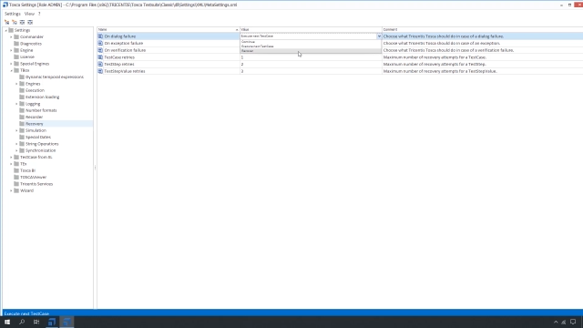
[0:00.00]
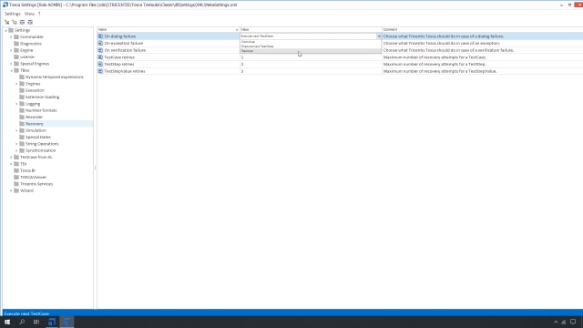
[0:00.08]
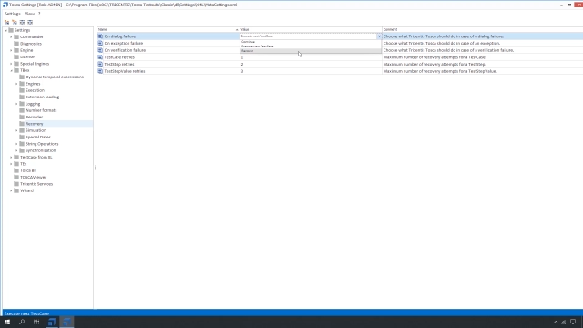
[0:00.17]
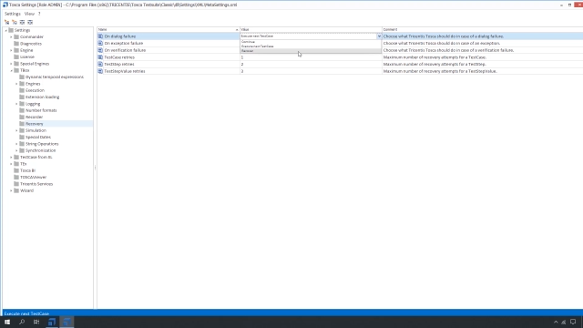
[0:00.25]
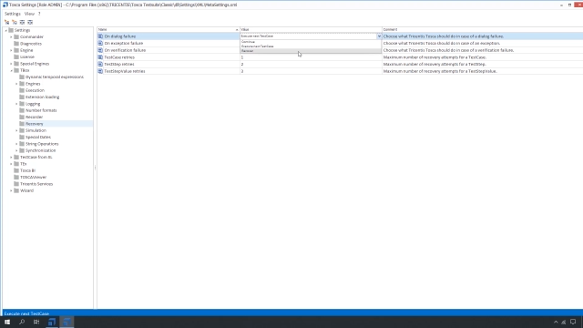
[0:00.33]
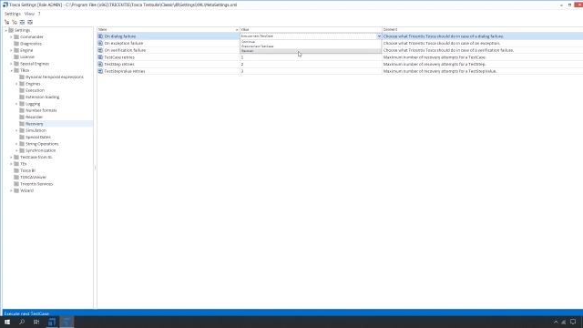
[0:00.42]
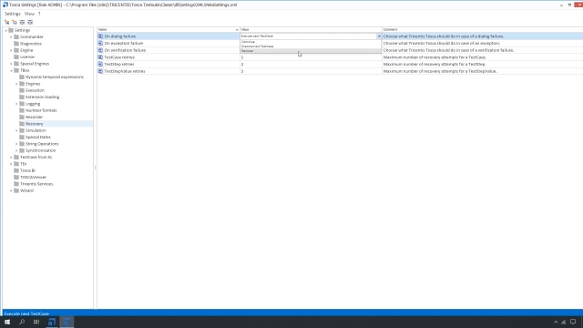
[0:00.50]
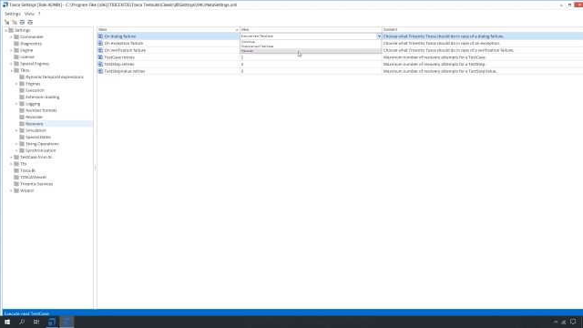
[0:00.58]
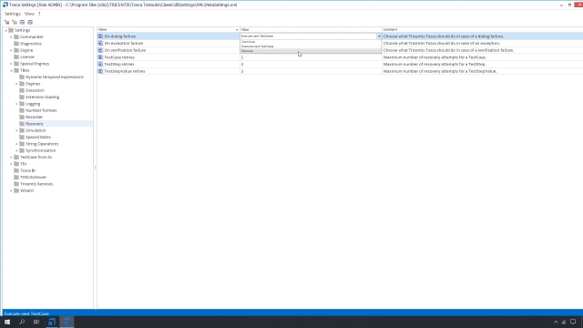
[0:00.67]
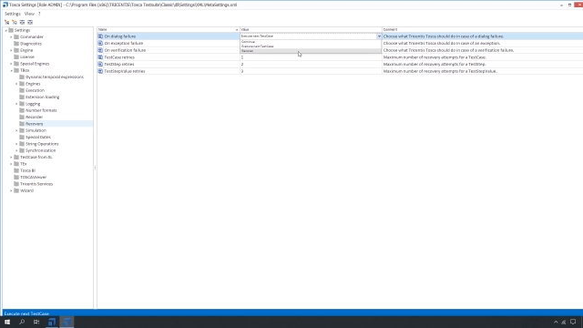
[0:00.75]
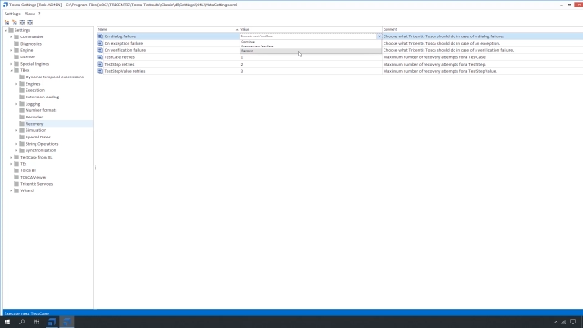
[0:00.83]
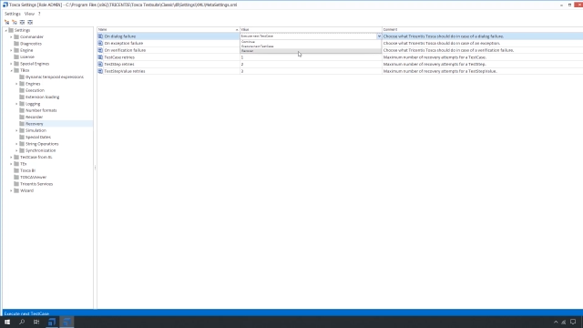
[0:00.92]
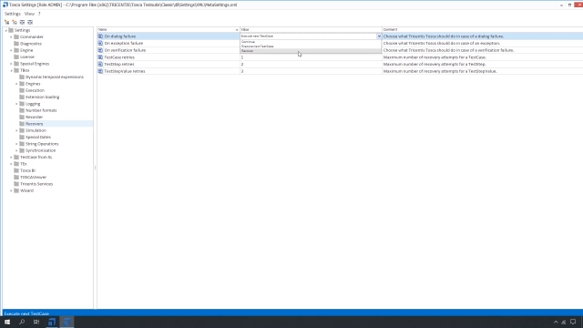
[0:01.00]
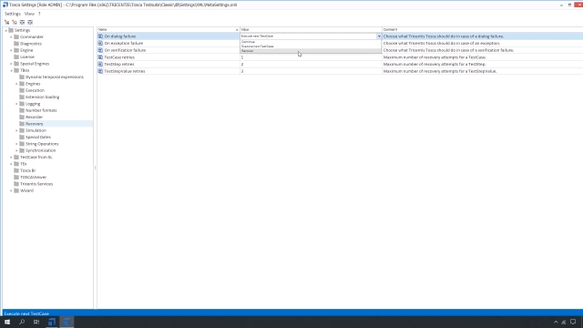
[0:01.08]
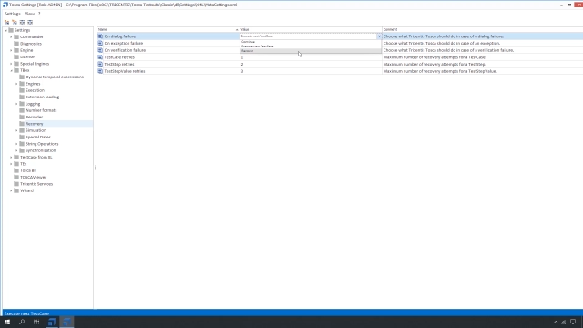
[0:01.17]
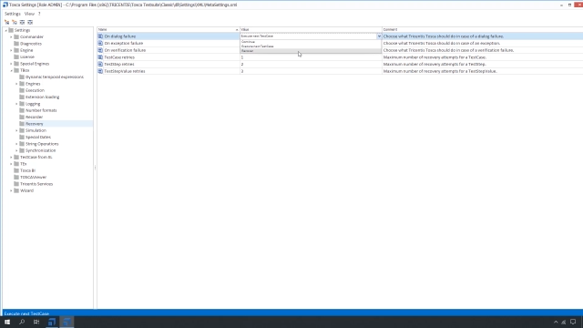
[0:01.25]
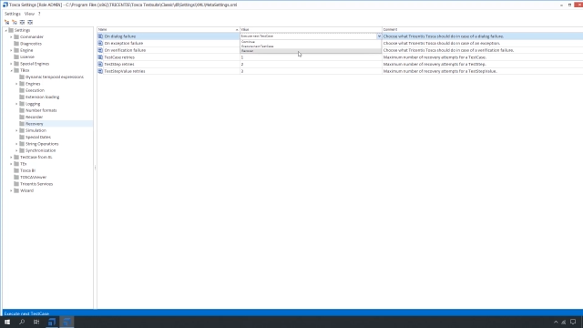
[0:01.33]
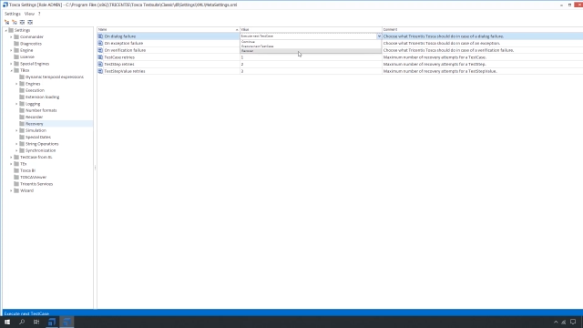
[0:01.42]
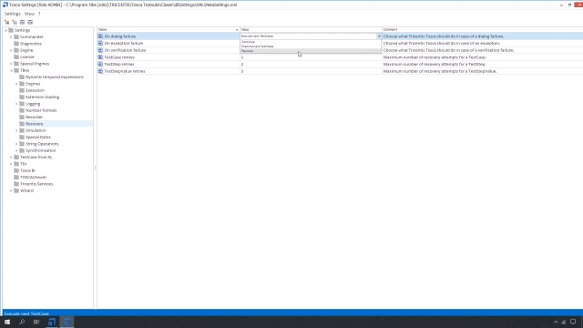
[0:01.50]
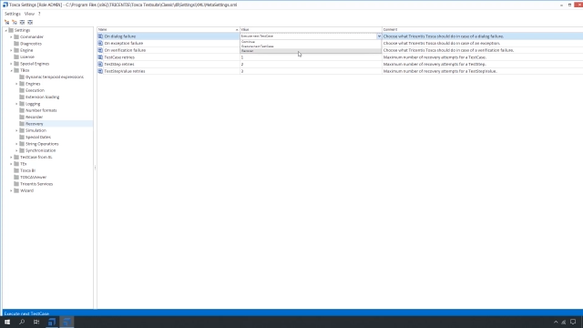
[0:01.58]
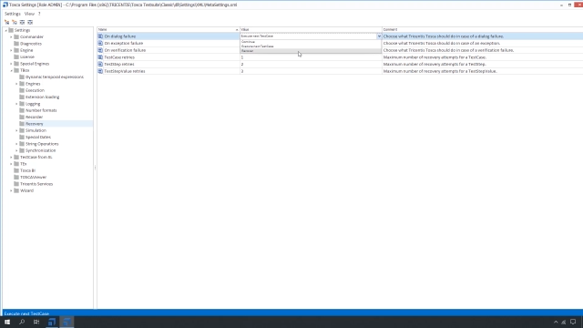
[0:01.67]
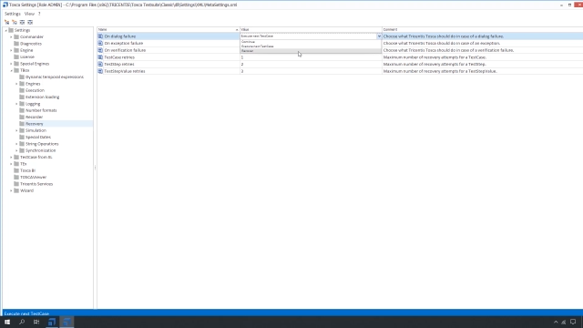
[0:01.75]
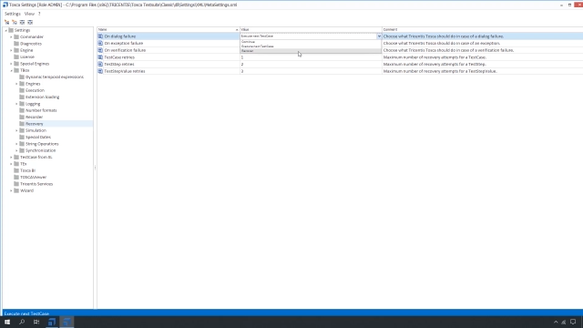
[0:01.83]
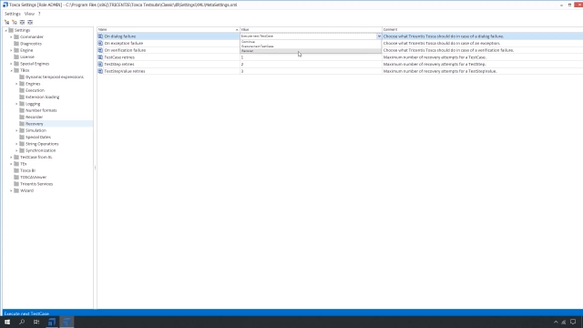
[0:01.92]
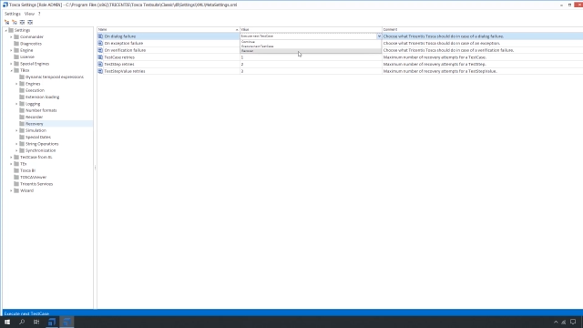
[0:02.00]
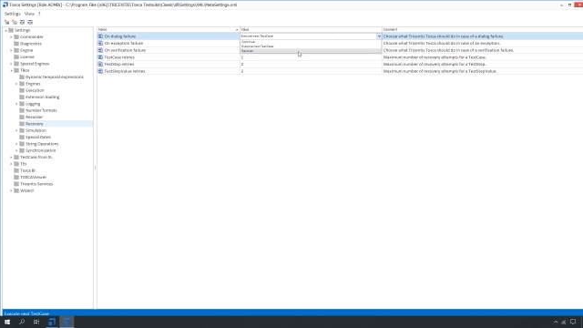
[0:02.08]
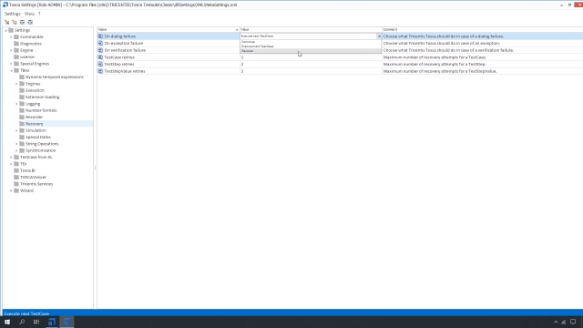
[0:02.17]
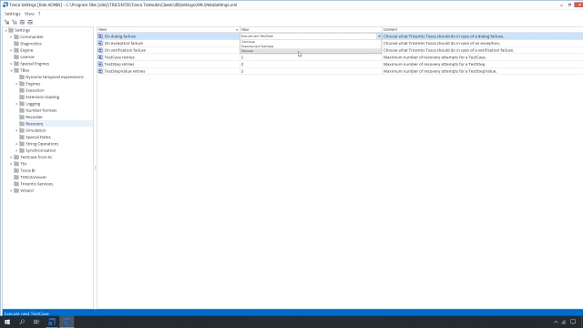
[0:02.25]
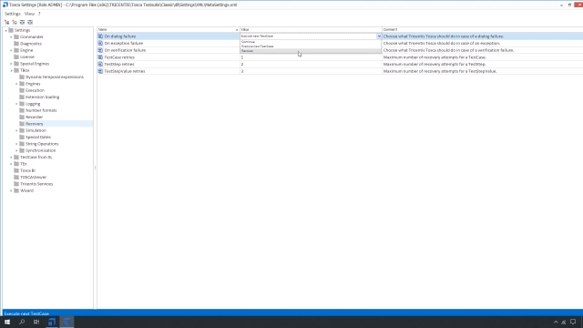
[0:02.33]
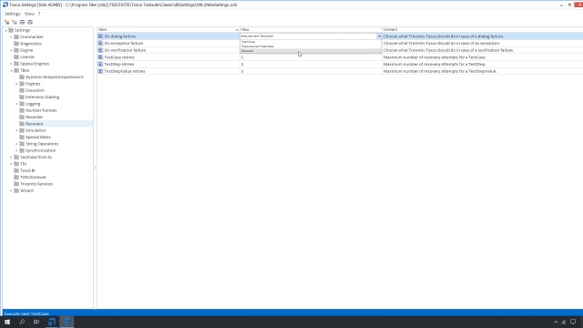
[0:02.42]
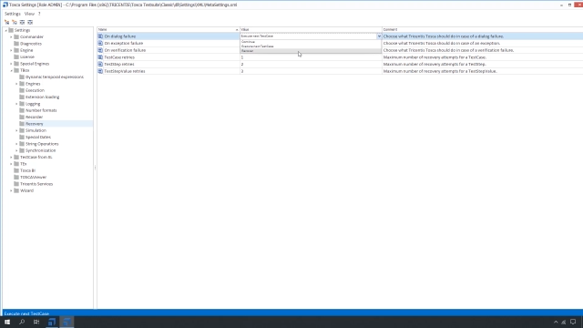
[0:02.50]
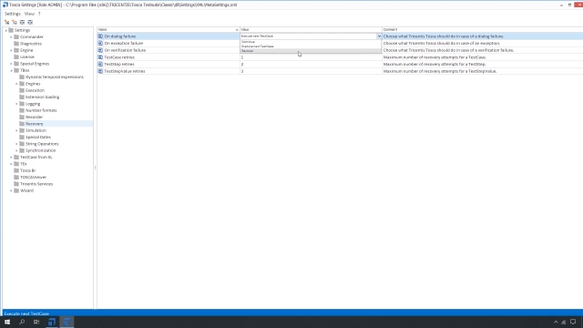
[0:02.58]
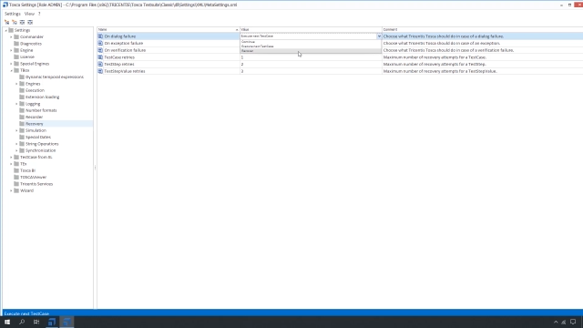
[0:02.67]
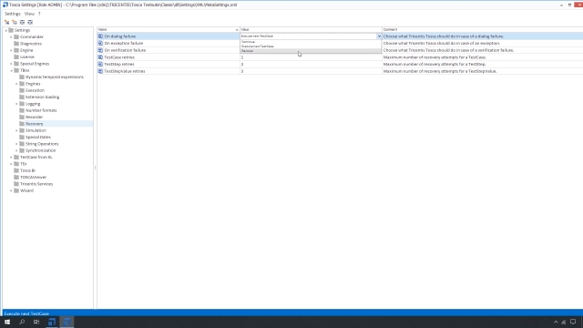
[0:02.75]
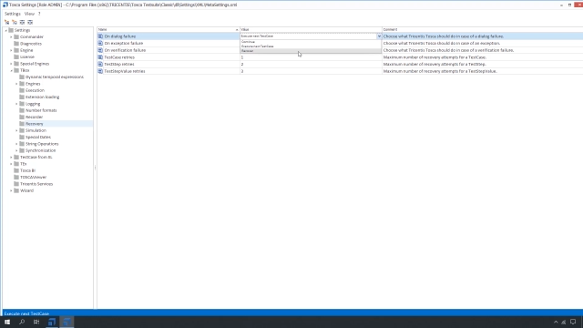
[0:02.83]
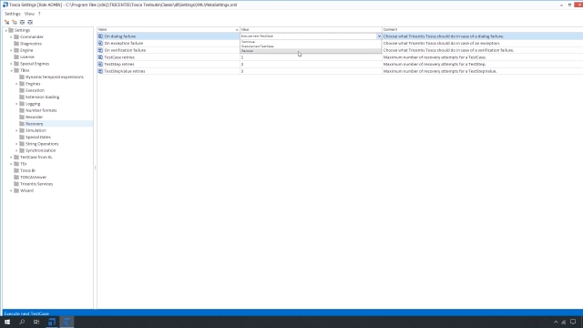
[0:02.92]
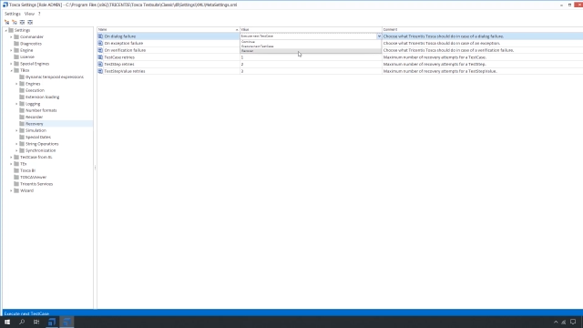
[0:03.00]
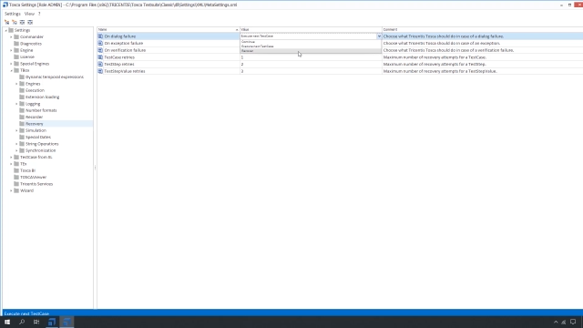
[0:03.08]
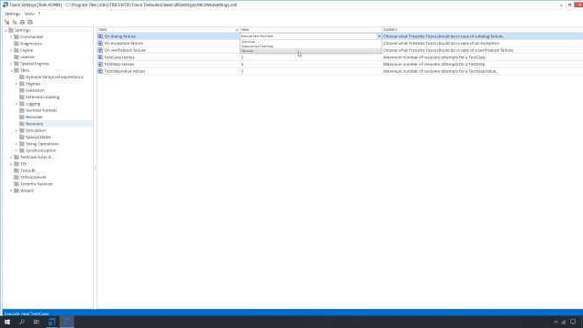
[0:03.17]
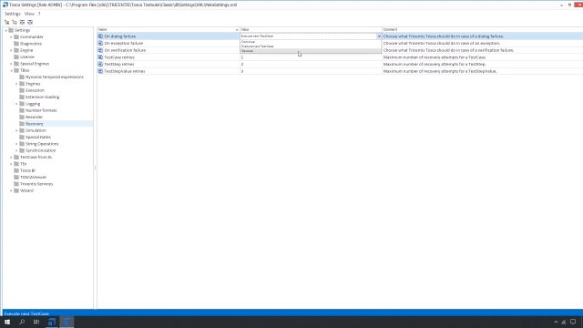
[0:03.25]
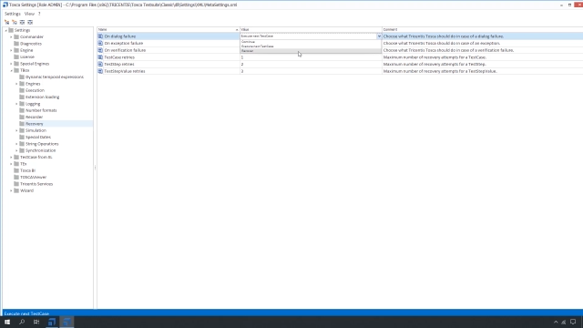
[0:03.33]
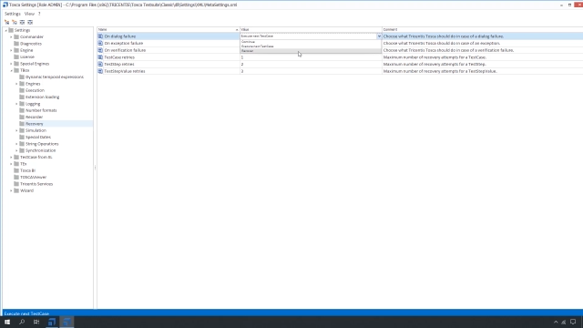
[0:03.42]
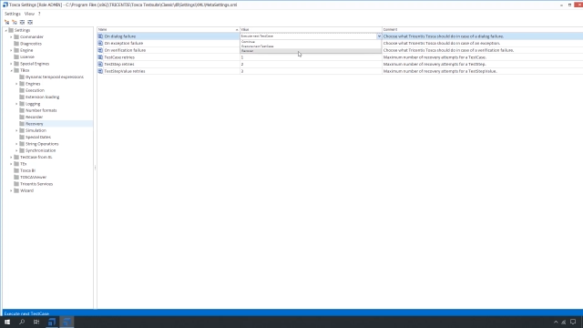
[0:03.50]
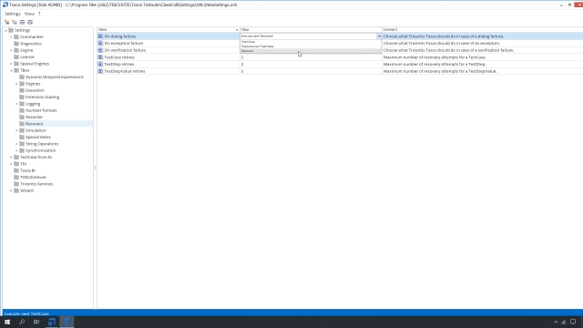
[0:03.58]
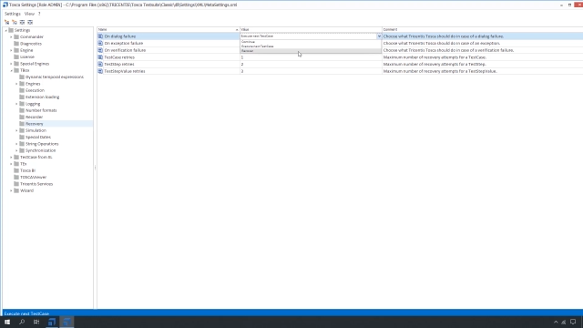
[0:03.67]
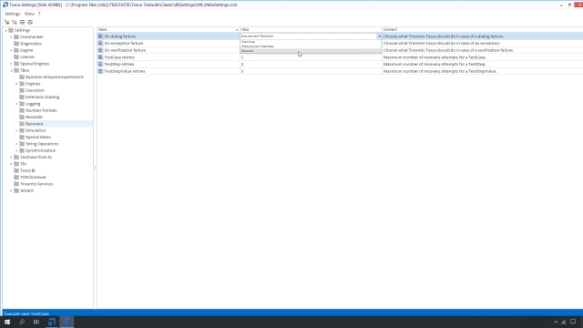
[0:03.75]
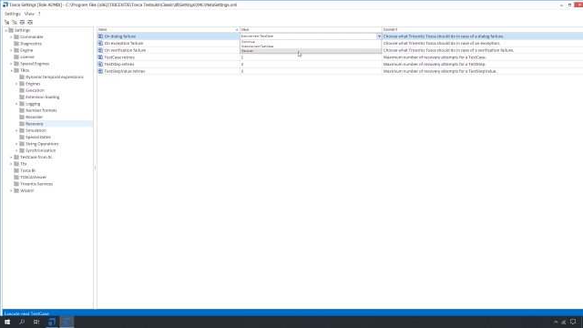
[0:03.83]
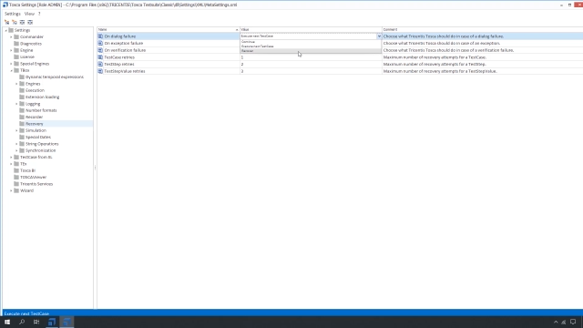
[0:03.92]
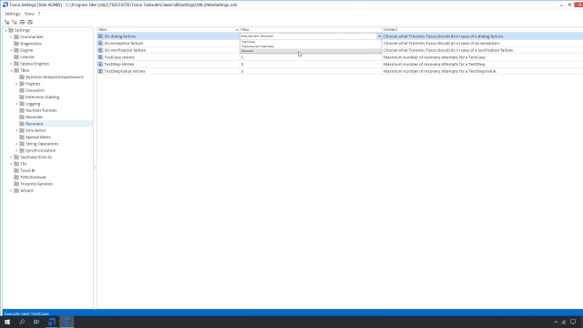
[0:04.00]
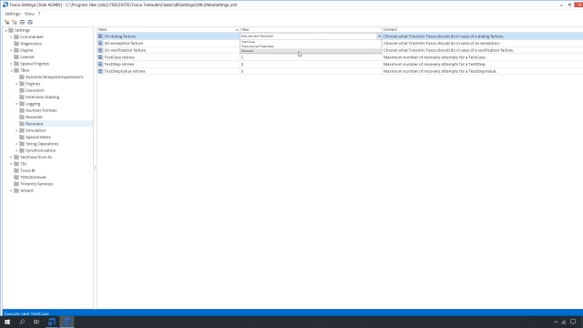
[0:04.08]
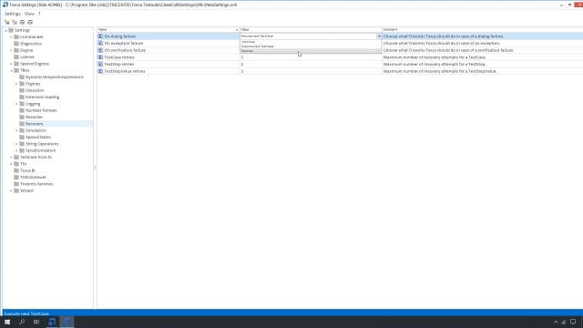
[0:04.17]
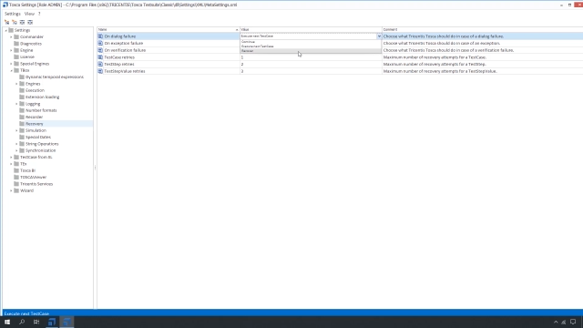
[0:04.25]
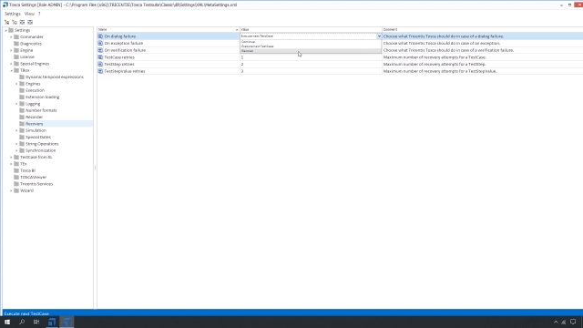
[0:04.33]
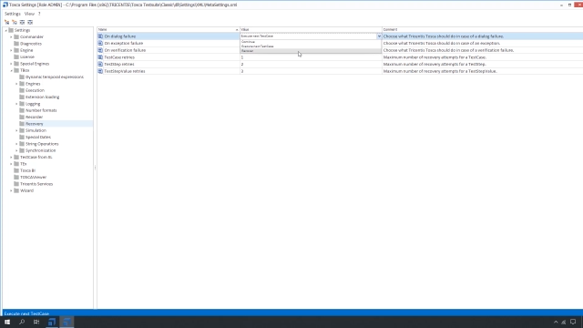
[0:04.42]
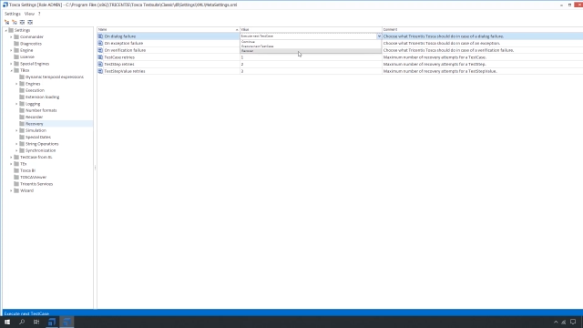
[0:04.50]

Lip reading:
No face is visible, so there are no lips to read.